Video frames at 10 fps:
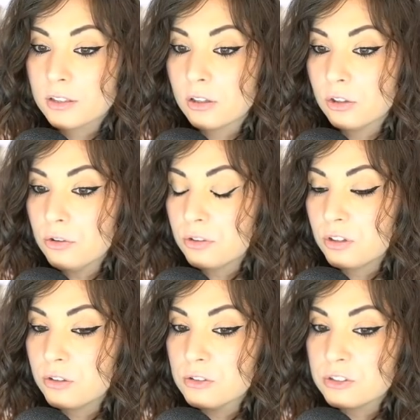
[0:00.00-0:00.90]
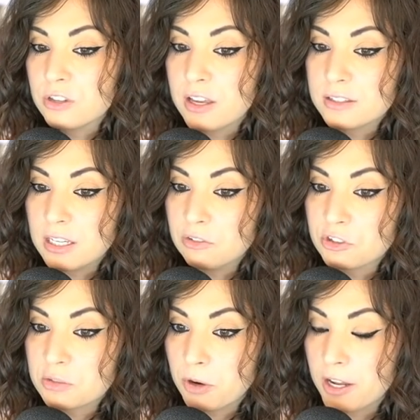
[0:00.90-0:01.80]
Luke the Kook says, in
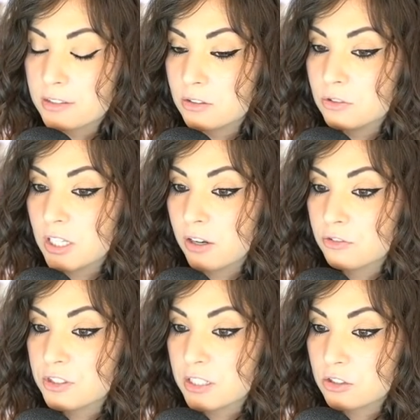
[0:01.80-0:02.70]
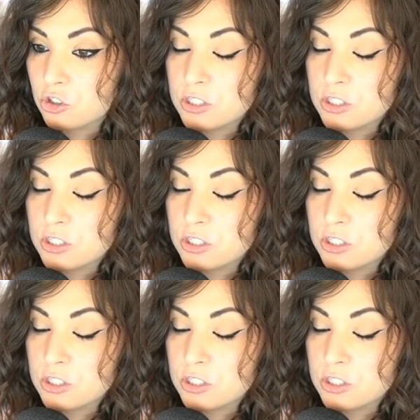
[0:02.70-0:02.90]
response to 10:06,